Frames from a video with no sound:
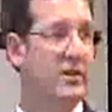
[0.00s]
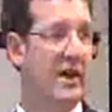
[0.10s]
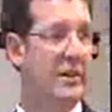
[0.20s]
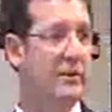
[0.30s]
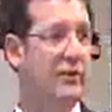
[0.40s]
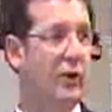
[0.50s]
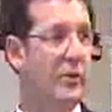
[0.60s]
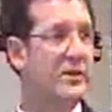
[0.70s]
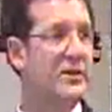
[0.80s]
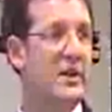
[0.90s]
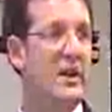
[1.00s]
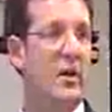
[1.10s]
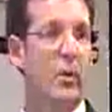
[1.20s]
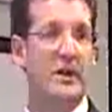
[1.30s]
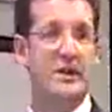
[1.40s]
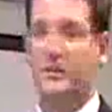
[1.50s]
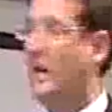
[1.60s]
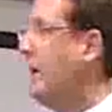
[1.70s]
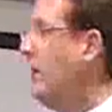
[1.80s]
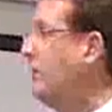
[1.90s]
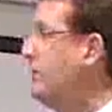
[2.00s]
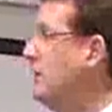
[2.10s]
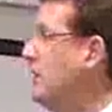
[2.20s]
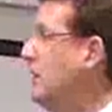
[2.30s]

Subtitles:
in degraded performance. What's the payoff?